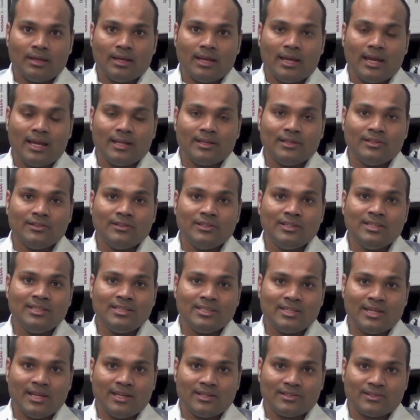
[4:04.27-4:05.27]
And in these
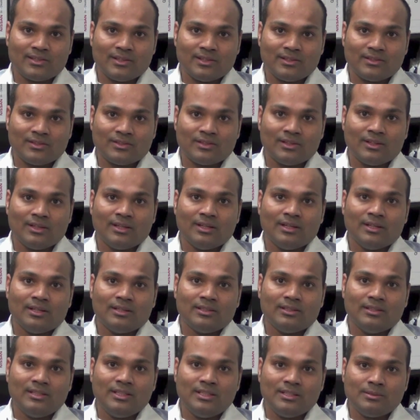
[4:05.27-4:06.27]
cases,
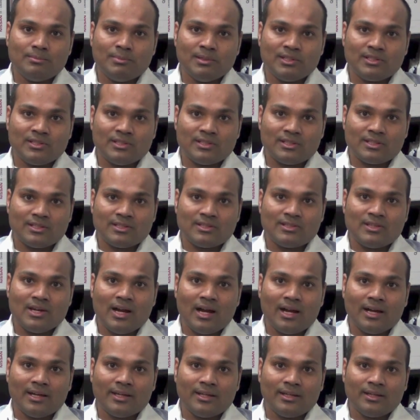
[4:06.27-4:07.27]
these businesses
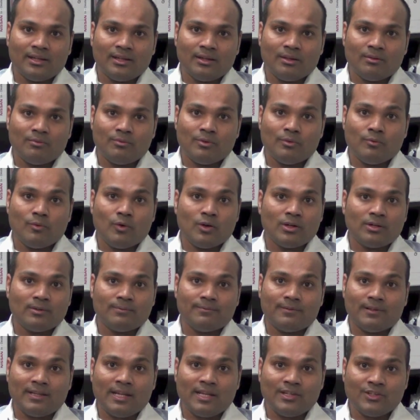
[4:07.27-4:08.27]
die for want of
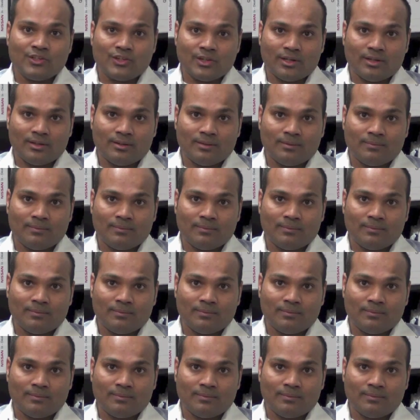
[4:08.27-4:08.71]
attention.